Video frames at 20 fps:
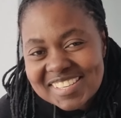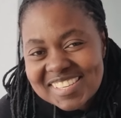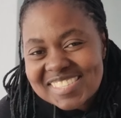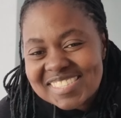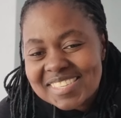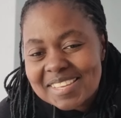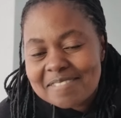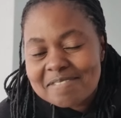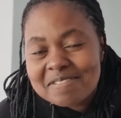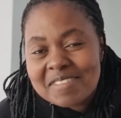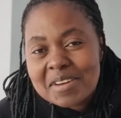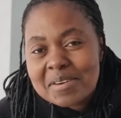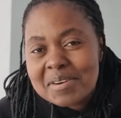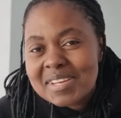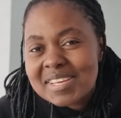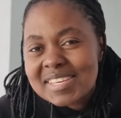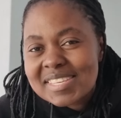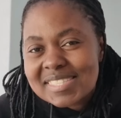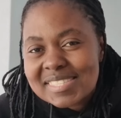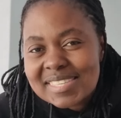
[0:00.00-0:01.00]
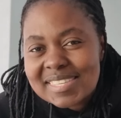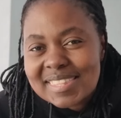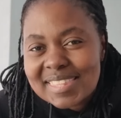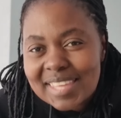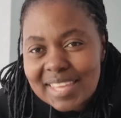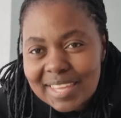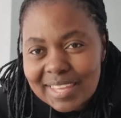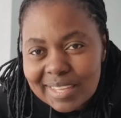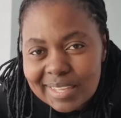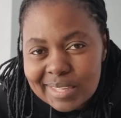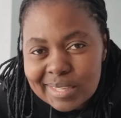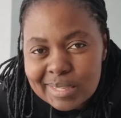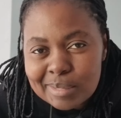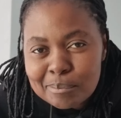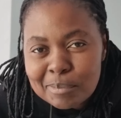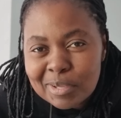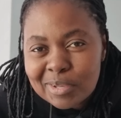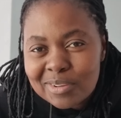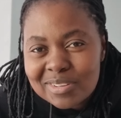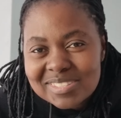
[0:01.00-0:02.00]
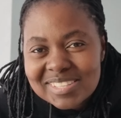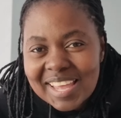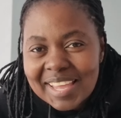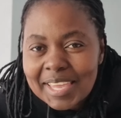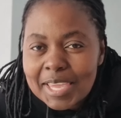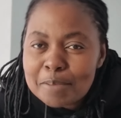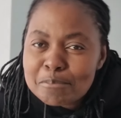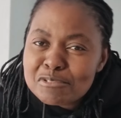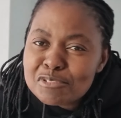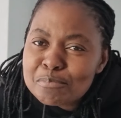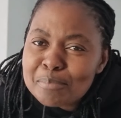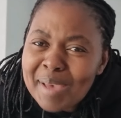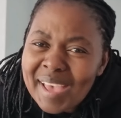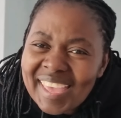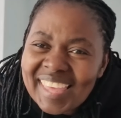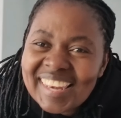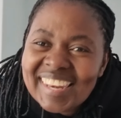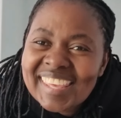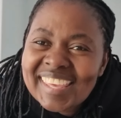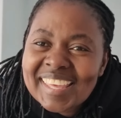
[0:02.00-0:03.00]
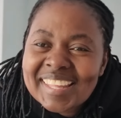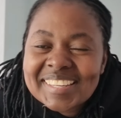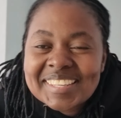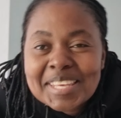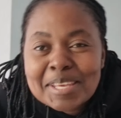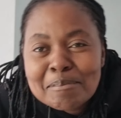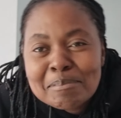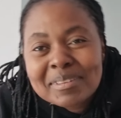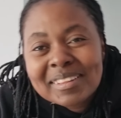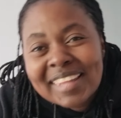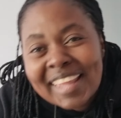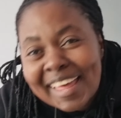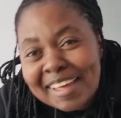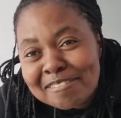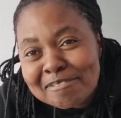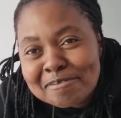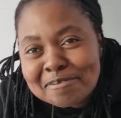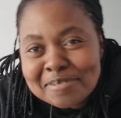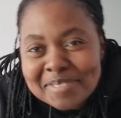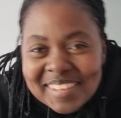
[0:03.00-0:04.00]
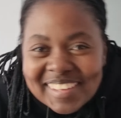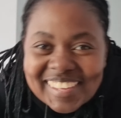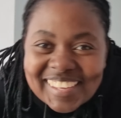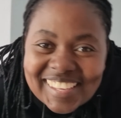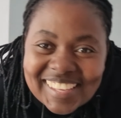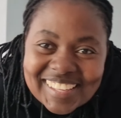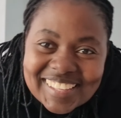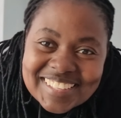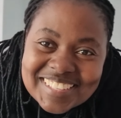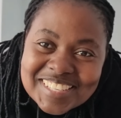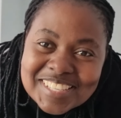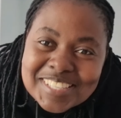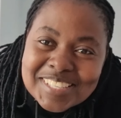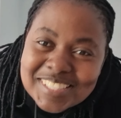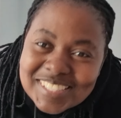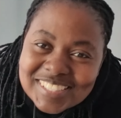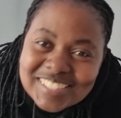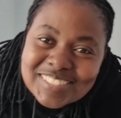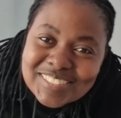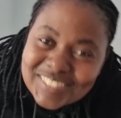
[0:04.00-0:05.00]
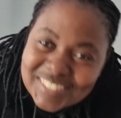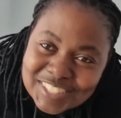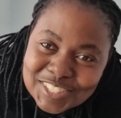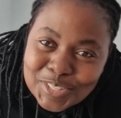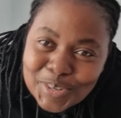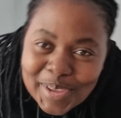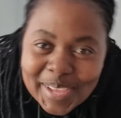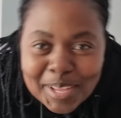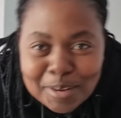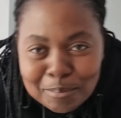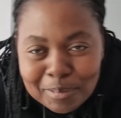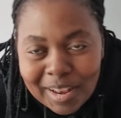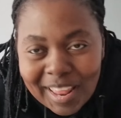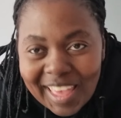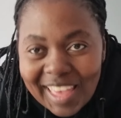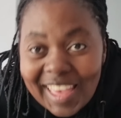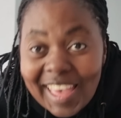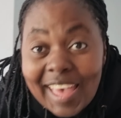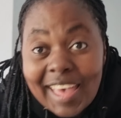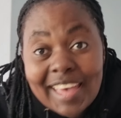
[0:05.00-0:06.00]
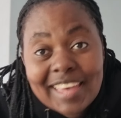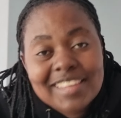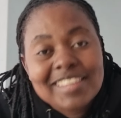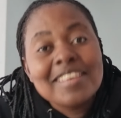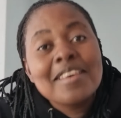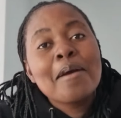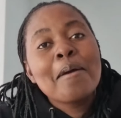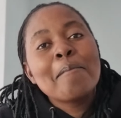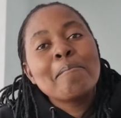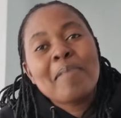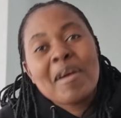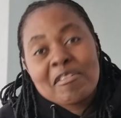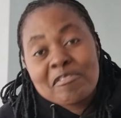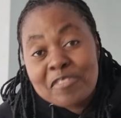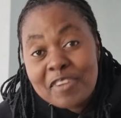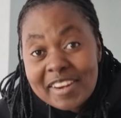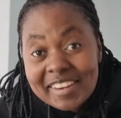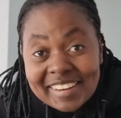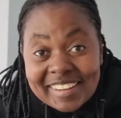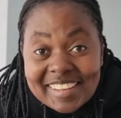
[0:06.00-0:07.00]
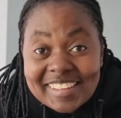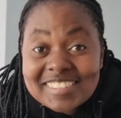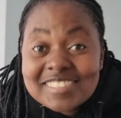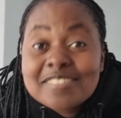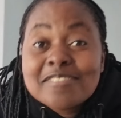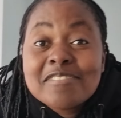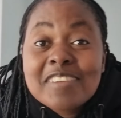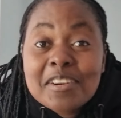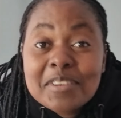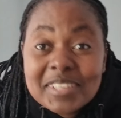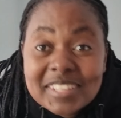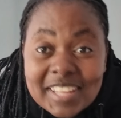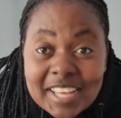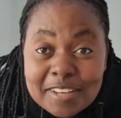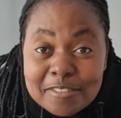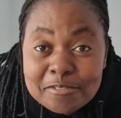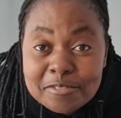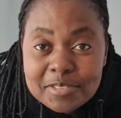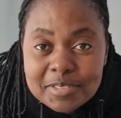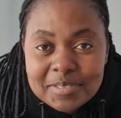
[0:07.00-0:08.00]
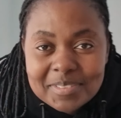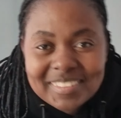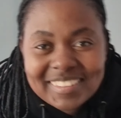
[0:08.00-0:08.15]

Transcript: is a very easy thing because I keep smiling and keep laughing, you know, joy and blah. My friend, it's very tough.